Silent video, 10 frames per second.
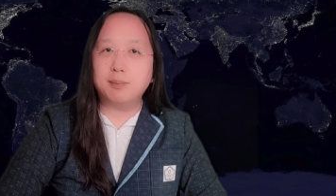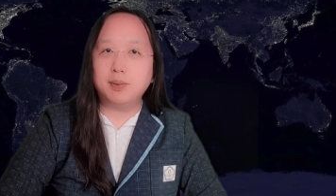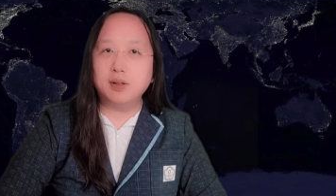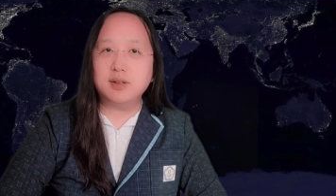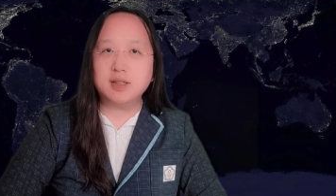
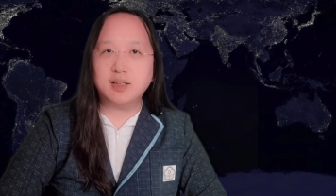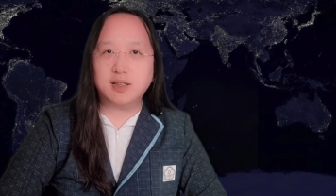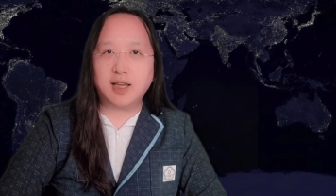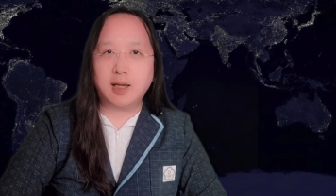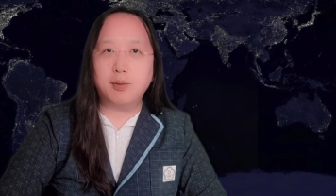
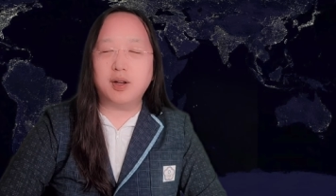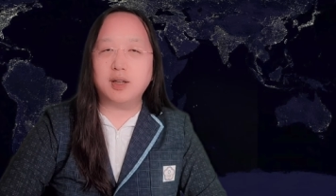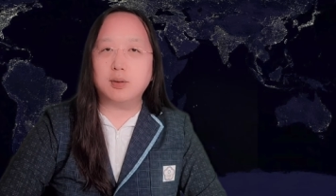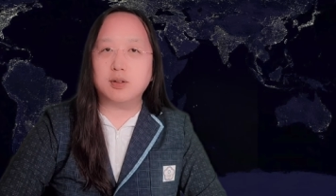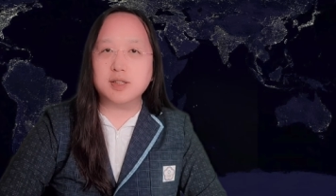built-in camera
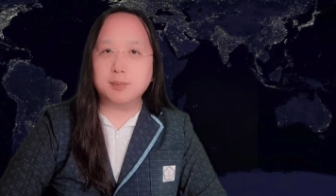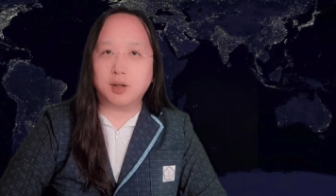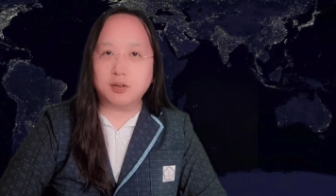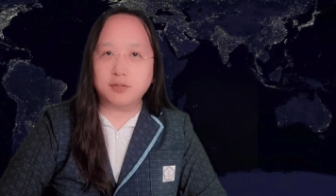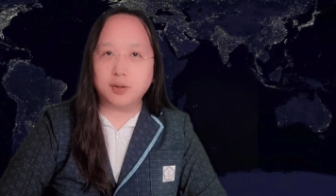in your
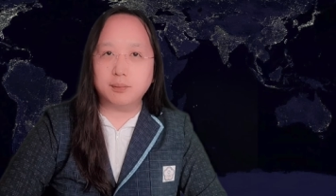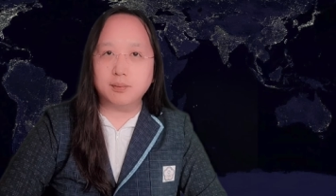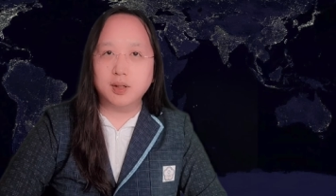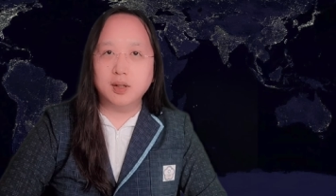smartphone.